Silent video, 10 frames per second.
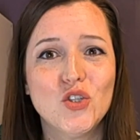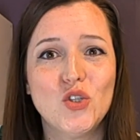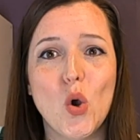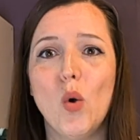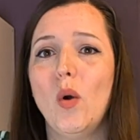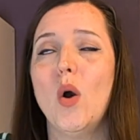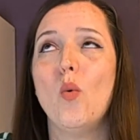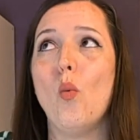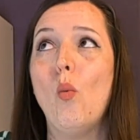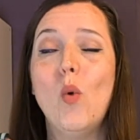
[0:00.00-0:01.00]
So
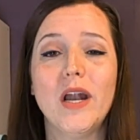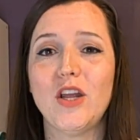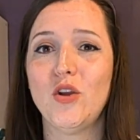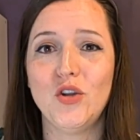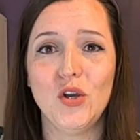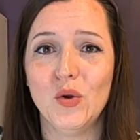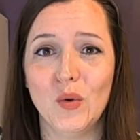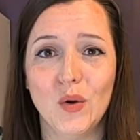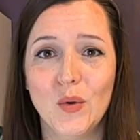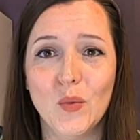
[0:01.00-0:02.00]
what
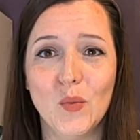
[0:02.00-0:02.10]
do